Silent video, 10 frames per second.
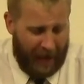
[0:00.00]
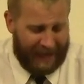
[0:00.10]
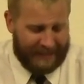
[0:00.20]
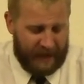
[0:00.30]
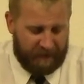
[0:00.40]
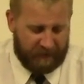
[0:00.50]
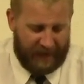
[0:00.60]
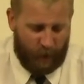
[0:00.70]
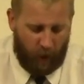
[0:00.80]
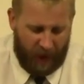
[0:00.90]
Isaiah
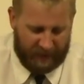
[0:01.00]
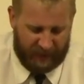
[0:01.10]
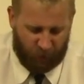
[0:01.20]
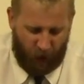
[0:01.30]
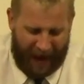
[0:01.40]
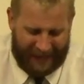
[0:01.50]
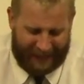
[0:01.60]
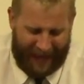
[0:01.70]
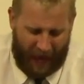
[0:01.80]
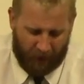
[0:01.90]
58, 1 says, Cry
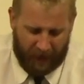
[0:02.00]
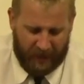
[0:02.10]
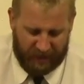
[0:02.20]
aloud,